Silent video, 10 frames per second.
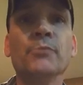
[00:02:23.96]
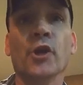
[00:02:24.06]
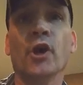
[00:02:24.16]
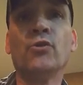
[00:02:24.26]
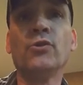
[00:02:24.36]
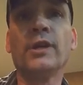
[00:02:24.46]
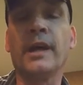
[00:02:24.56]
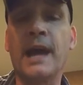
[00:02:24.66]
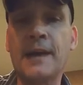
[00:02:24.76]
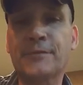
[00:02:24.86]
but only
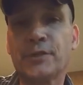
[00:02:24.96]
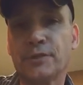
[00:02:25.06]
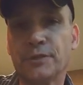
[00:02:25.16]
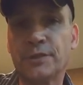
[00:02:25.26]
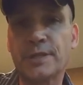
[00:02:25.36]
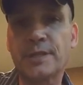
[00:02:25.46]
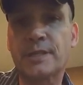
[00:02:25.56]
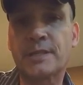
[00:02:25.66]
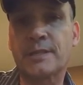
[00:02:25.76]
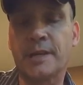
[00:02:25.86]
after
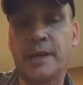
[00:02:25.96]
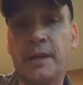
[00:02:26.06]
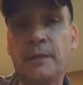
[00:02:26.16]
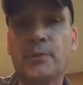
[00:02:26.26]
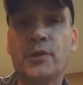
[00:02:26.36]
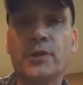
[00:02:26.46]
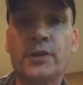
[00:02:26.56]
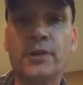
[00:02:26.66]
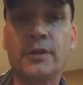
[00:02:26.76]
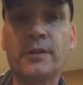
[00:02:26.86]

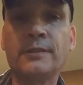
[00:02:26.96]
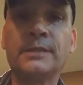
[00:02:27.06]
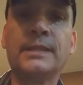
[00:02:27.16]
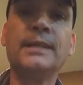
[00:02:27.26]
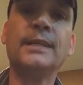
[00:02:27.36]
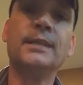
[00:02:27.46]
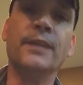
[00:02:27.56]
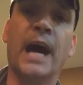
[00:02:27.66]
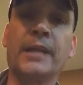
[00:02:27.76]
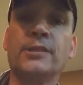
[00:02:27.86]
December
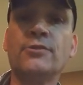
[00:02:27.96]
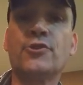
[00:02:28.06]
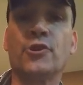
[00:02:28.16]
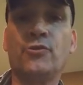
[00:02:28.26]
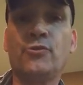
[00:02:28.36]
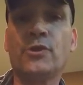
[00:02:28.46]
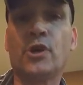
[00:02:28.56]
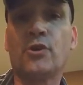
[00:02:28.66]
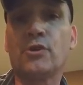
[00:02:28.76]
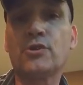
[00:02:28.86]
not in June
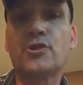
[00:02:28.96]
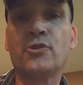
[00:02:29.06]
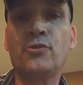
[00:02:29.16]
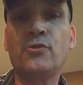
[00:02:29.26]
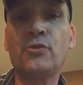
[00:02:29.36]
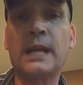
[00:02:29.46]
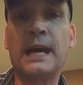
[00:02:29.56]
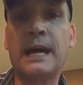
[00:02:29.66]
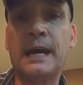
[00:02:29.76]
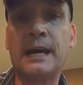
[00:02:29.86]
or
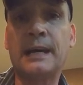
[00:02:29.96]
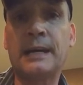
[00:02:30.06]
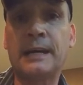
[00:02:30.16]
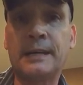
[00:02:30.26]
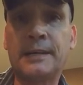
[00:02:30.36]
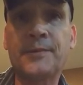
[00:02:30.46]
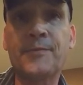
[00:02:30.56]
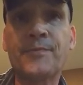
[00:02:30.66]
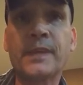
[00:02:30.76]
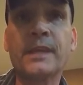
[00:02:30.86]
July.
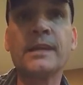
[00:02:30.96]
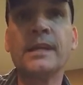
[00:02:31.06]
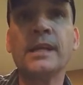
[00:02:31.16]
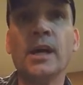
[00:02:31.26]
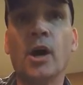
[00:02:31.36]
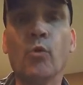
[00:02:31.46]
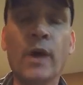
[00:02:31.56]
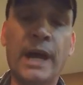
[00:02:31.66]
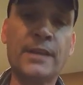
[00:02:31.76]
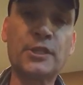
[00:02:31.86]

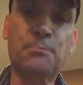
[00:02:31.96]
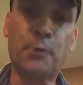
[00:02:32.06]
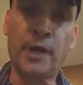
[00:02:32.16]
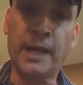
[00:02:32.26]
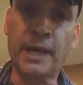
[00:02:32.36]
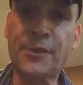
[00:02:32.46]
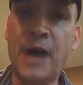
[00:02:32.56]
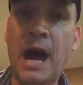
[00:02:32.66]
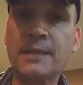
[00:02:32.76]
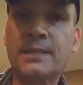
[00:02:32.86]
When the spring
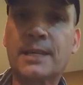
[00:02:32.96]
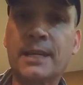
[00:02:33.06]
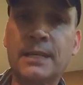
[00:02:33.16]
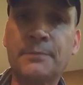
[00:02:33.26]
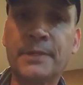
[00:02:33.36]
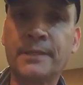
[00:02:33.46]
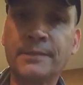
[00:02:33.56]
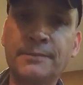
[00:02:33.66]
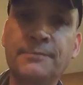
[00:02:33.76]
falls a coming,